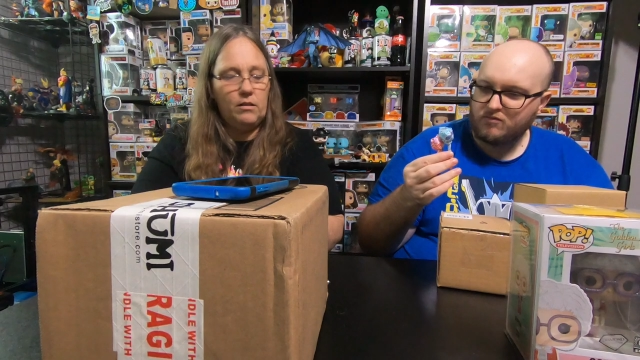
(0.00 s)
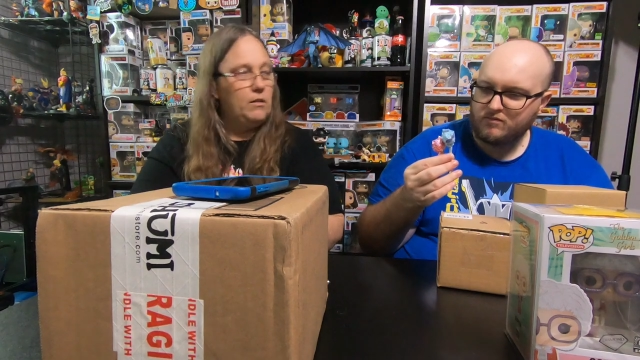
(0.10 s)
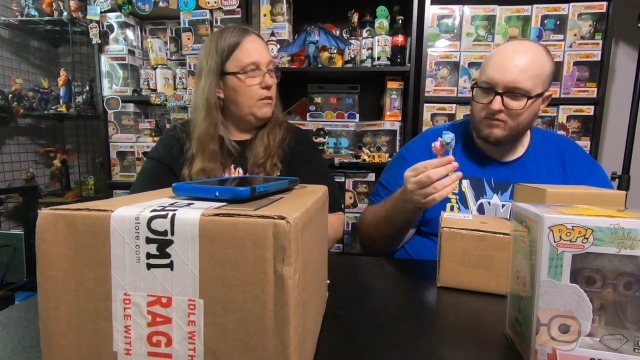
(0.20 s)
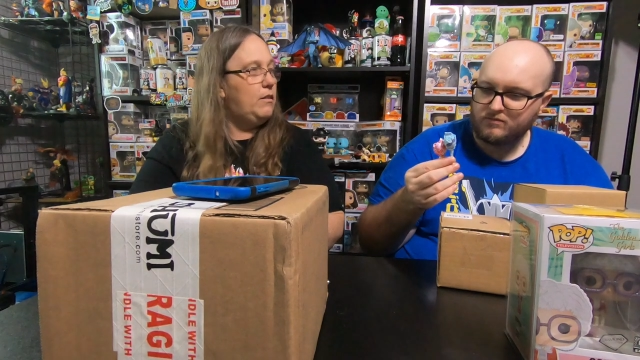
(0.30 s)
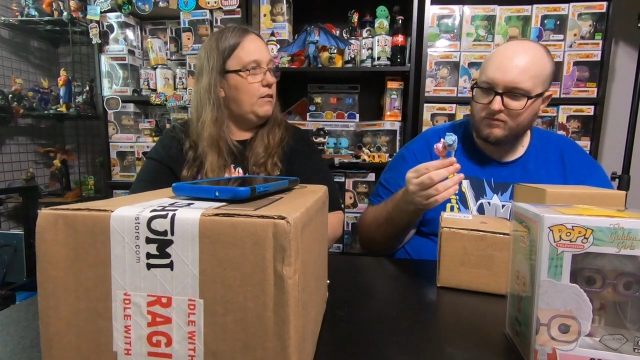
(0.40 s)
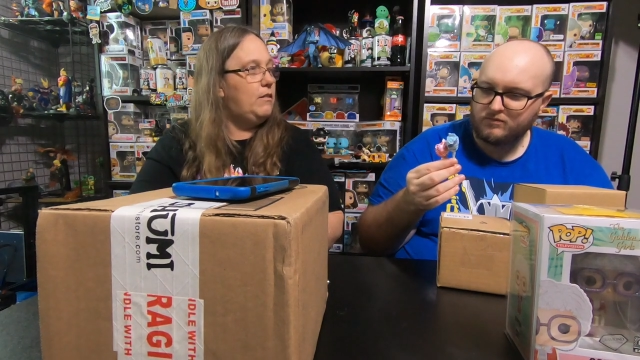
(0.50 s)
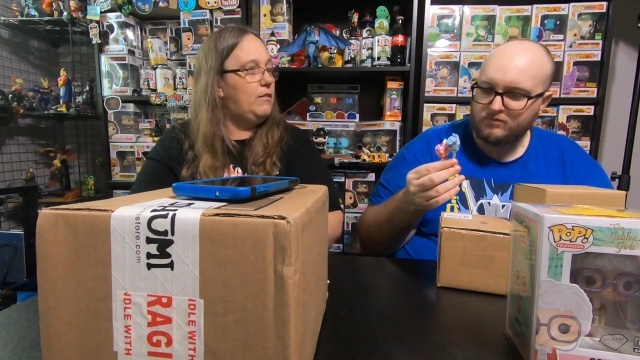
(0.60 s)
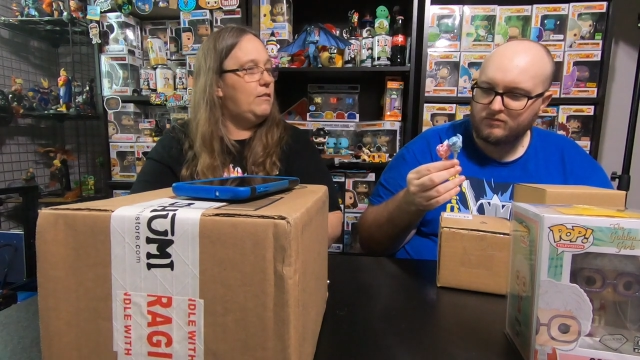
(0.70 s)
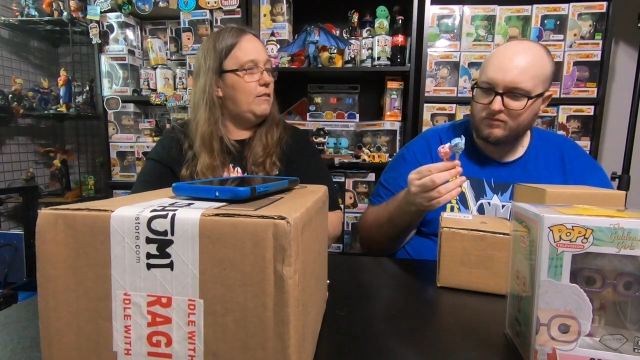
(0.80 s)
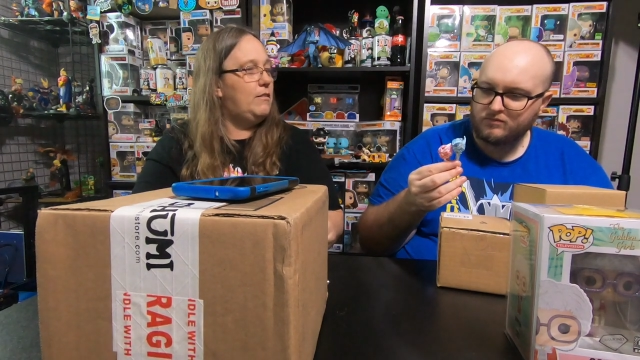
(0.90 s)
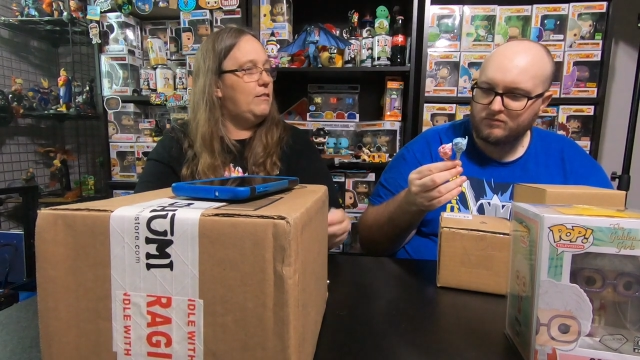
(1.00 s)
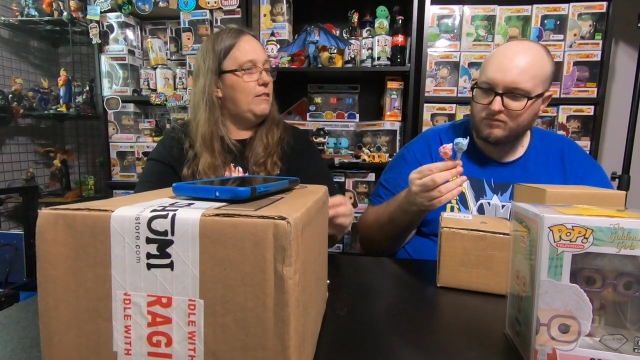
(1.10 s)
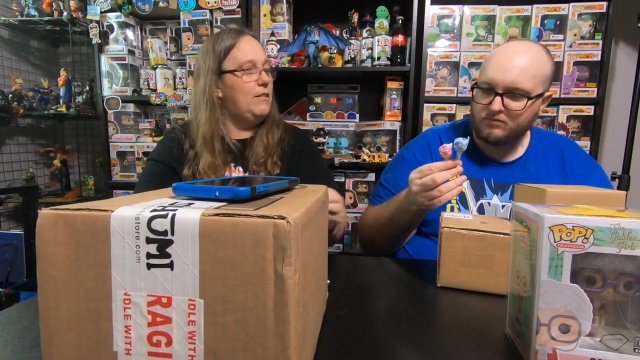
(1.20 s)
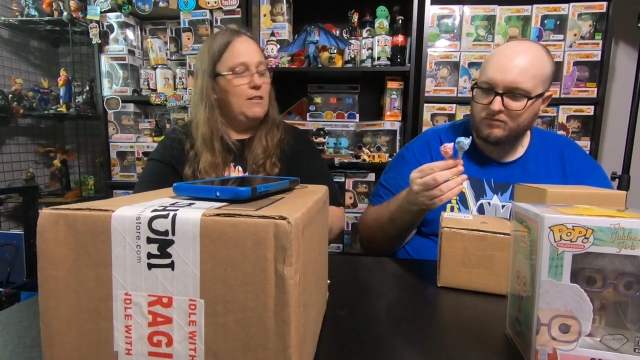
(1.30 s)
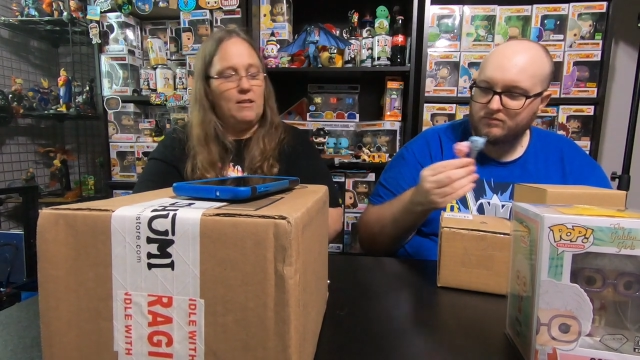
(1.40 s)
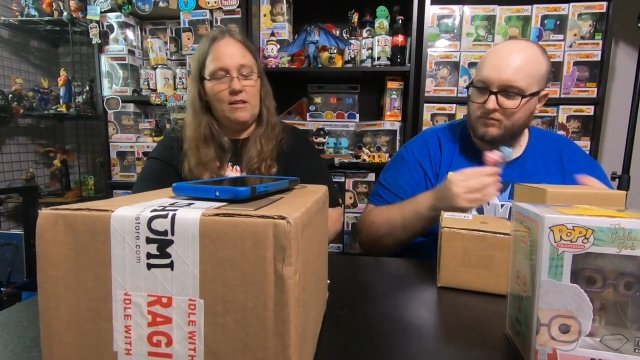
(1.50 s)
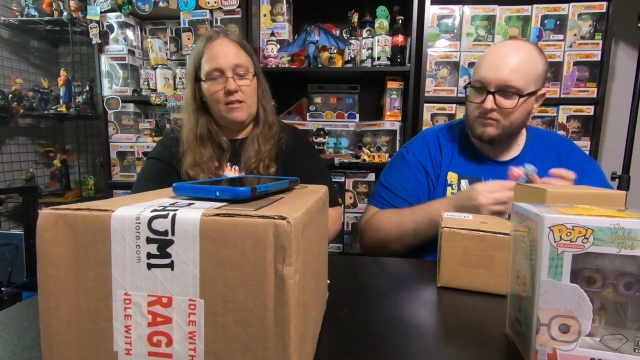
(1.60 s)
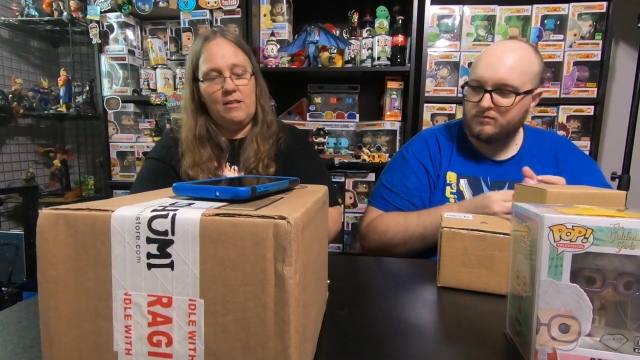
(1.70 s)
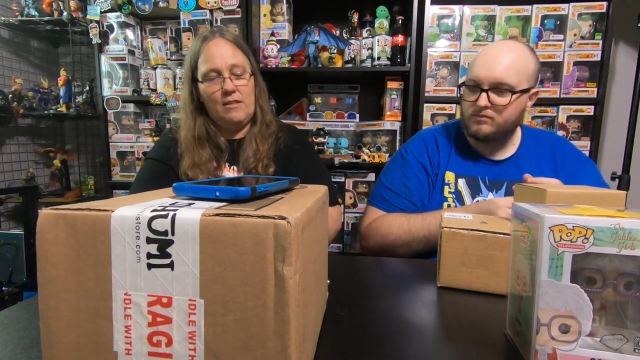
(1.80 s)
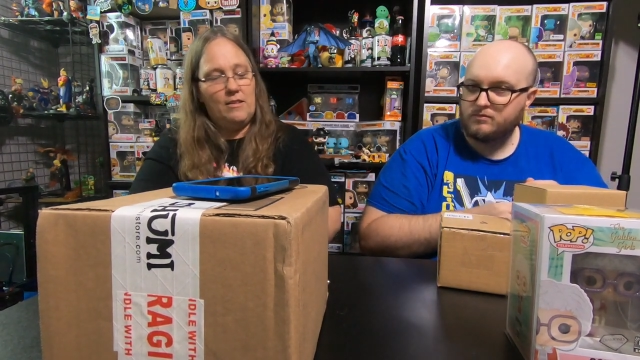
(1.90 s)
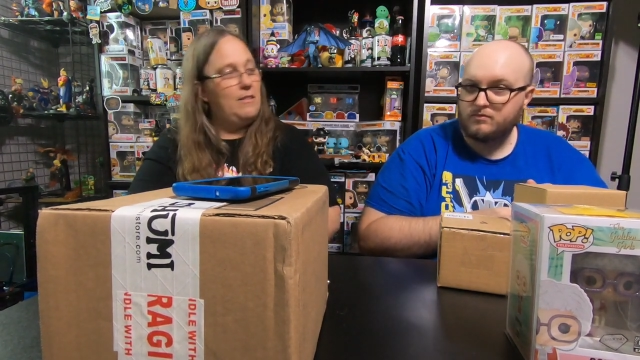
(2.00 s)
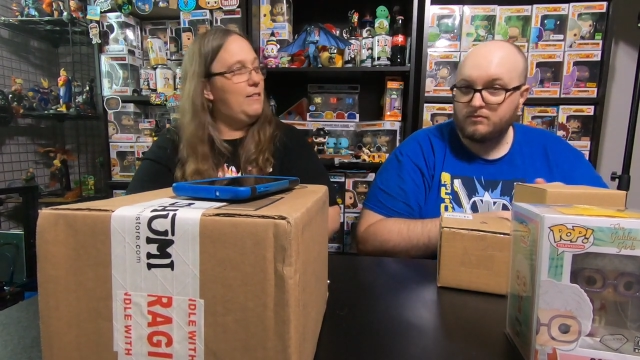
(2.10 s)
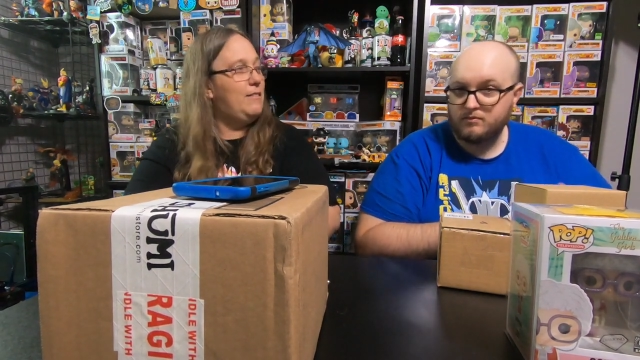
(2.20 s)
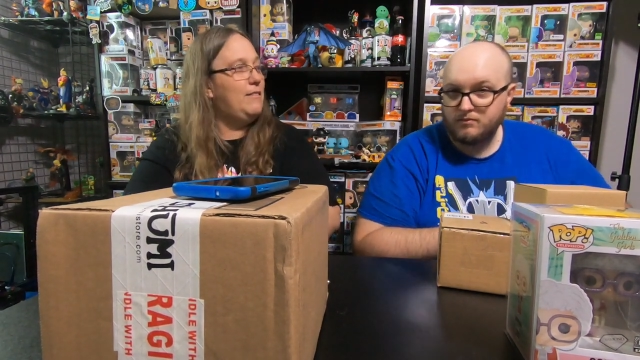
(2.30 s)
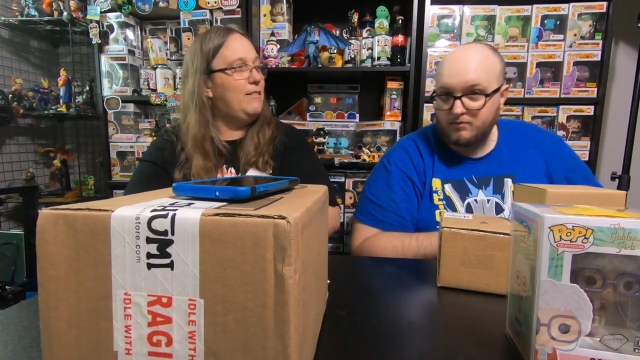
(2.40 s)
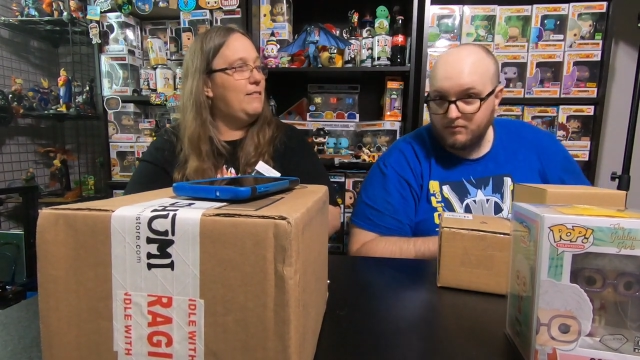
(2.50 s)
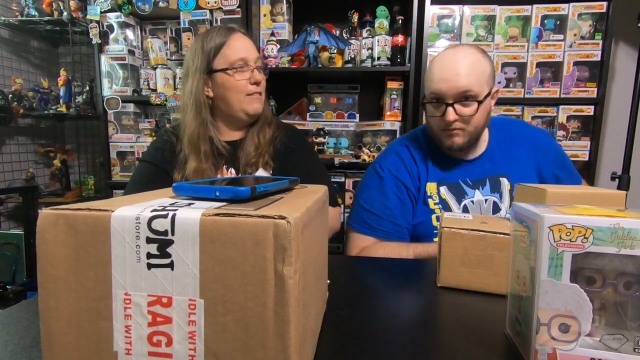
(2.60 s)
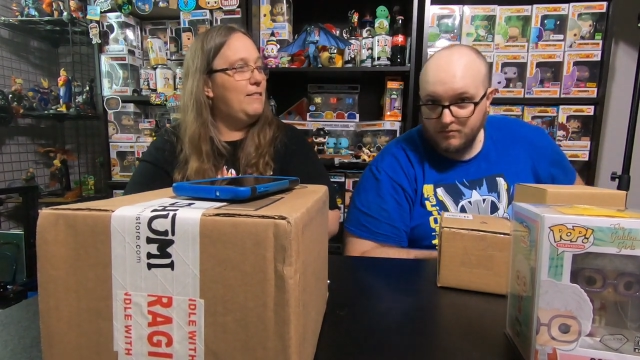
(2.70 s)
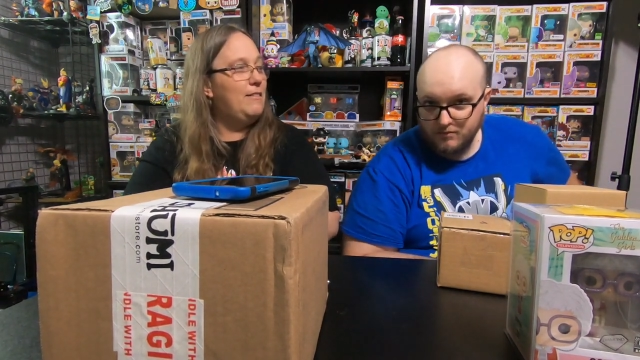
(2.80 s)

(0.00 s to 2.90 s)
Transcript: Nothing is said.